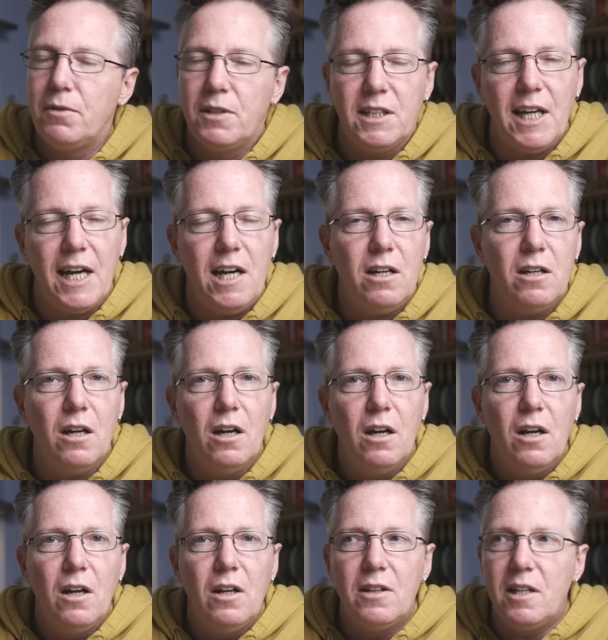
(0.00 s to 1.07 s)
seen
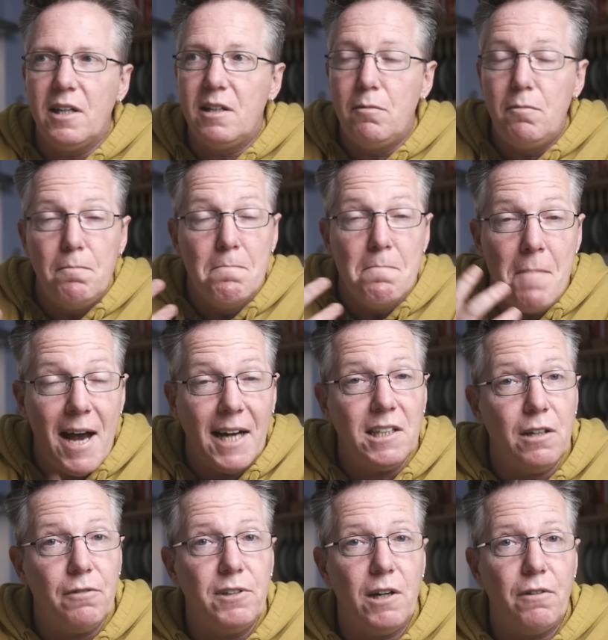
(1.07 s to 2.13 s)
the
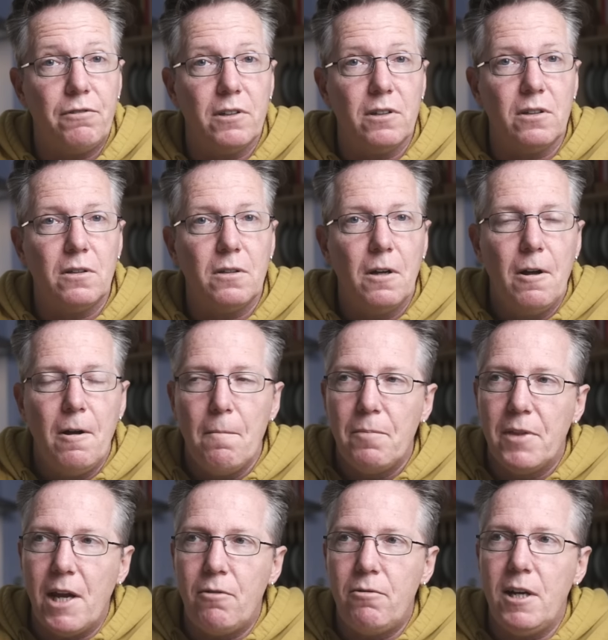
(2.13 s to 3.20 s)
massive difference
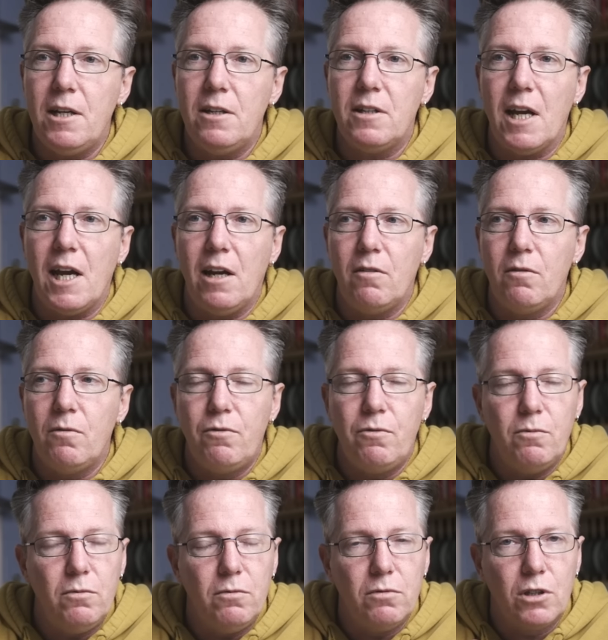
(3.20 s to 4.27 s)
there is in